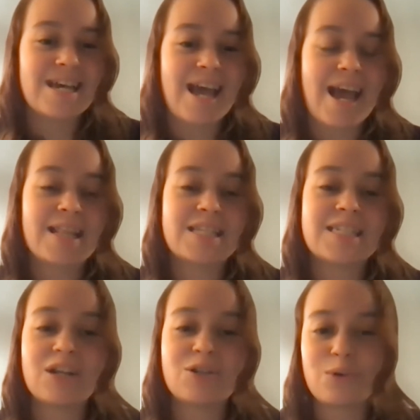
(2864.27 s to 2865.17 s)
And the
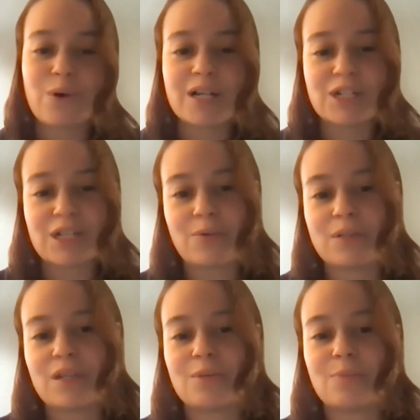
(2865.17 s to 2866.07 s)
central question that
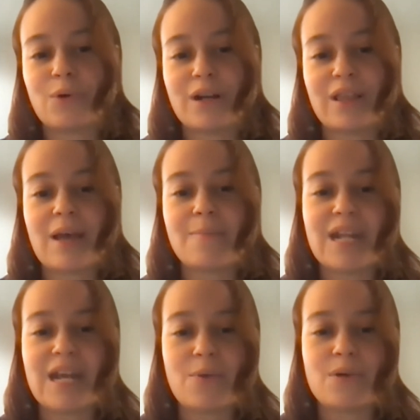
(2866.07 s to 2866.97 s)
was explored at that
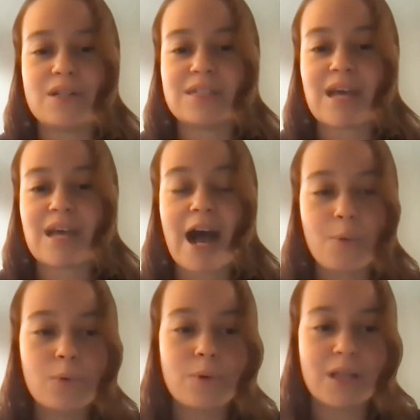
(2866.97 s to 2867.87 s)
meeting was, how
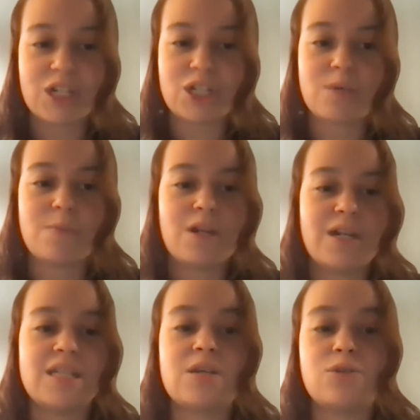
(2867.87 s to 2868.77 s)
will religious
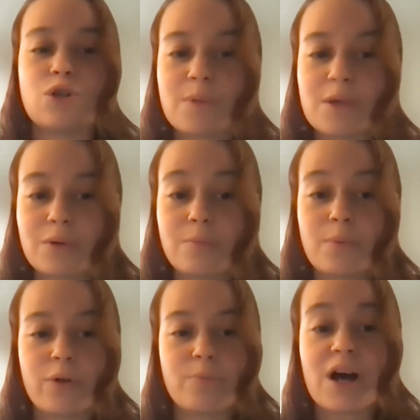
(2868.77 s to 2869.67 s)
communities contribute,
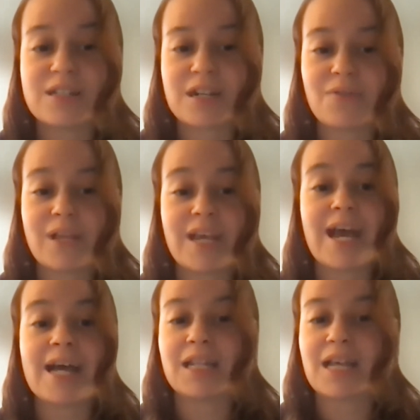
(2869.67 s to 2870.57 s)
both positively
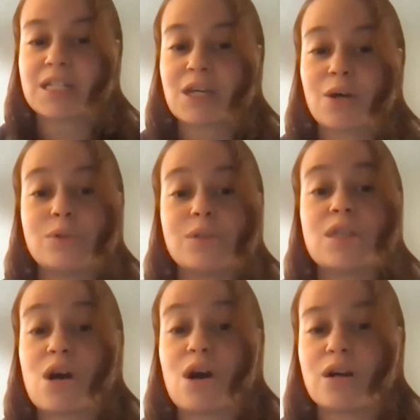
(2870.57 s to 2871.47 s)
and less so, to
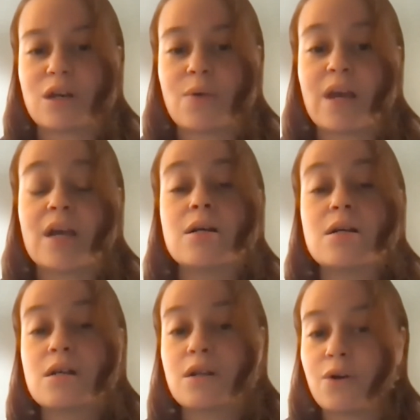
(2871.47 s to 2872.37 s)
the ongoing
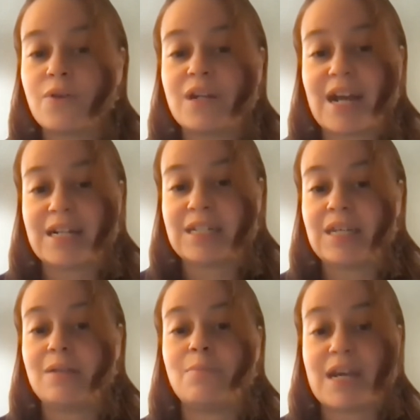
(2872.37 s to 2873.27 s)

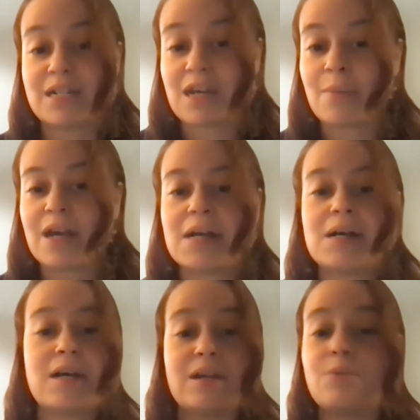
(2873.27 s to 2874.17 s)
COVID-19 pandemic?
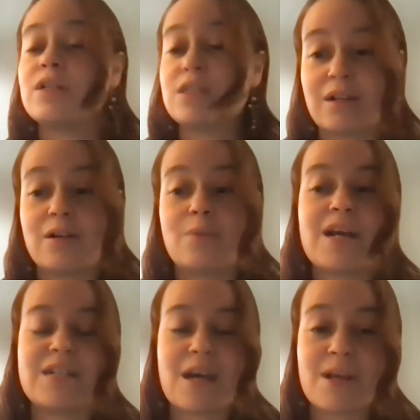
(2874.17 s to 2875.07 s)
And it was declared a
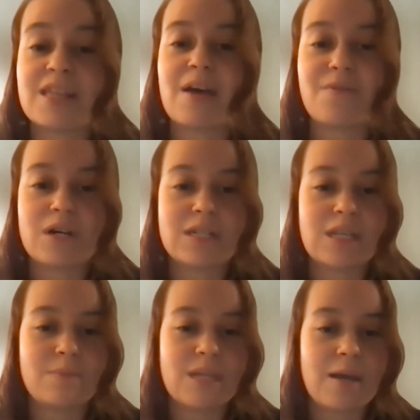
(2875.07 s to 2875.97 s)
pandemic that very
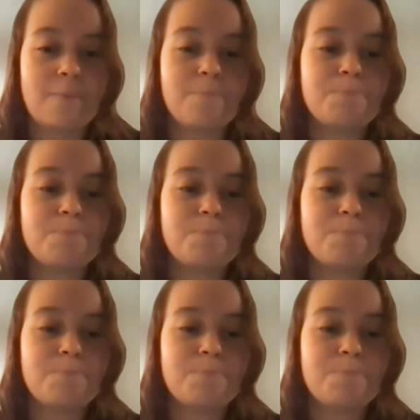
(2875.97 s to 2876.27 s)
same day.